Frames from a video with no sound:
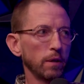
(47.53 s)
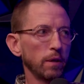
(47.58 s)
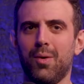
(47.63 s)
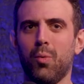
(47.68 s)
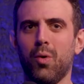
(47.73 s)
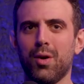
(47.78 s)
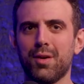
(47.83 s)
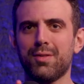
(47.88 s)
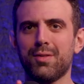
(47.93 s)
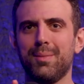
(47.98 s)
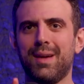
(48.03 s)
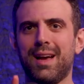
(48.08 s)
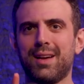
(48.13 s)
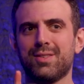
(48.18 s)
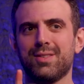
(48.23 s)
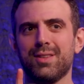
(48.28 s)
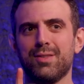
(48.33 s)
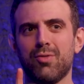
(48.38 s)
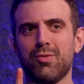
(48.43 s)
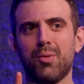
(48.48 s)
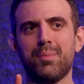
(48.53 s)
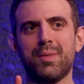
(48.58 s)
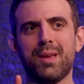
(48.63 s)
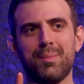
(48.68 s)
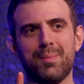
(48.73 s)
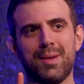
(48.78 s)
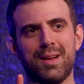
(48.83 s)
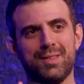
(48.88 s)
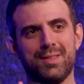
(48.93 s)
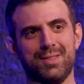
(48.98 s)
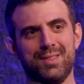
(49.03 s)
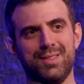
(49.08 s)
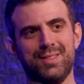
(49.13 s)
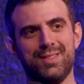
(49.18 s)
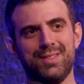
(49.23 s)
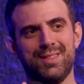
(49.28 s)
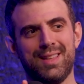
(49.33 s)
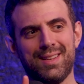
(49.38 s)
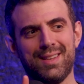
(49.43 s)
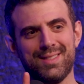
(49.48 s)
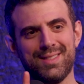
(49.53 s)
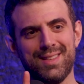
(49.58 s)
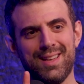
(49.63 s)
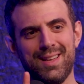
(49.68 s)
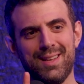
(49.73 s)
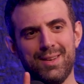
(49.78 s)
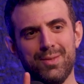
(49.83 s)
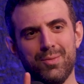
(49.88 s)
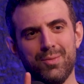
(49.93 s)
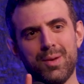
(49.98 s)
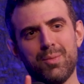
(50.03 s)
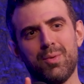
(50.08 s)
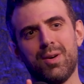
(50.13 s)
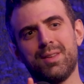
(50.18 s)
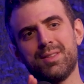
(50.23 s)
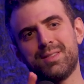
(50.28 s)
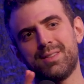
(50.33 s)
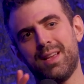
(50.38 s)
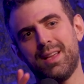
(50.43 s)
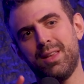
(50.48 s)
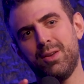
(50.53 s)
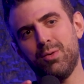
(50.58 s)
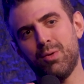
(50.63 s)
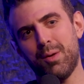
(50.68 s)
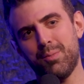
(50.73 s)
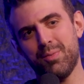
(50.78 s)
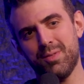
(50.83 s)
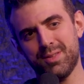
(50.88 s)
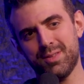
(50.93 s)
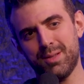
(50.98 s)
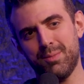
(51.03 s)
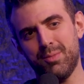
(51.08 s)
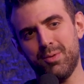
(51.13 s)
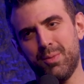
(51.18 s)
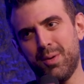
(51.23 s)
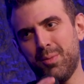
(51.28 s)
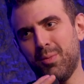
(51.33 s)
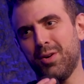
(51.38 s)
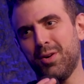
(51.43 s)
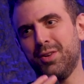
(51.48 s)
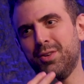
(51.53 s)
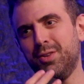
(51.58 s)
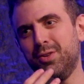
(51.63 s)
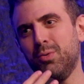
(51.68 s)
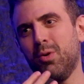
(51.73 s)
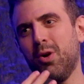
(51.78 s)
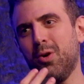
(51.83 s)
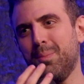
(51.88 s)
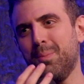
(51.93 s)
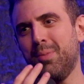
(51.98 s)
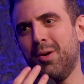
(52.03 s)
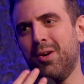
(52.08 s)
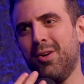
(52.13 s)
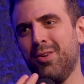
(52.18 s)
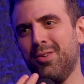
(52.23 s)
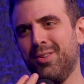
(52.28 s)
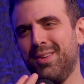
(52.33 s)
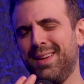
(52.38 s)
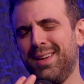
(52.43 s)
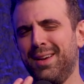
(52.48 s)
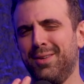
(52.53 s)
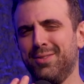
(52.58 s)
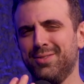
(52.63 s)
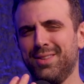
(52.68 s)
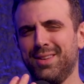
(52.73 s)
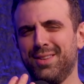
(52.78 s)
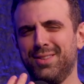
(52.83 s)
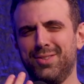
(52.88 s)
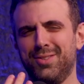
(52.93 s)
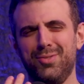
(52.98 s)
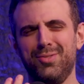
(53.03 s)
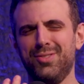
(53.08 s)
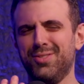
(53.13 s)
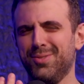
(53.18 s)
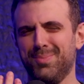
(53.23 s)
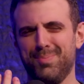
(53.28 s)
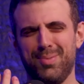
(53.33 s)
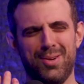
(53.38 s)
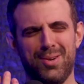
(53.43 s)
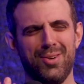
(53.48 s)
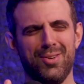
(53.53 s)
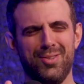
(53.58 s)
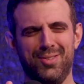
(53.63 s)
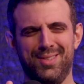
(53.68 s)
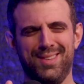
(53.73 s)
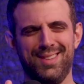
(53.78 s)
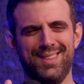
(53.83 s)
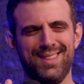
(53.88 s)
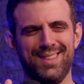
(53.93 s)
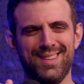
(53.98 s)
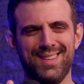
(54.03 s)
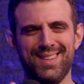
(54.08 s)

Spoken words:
One of them actually wrote me a message that said, we want to set you up with someone. We want to do our part. And I was like, do your part?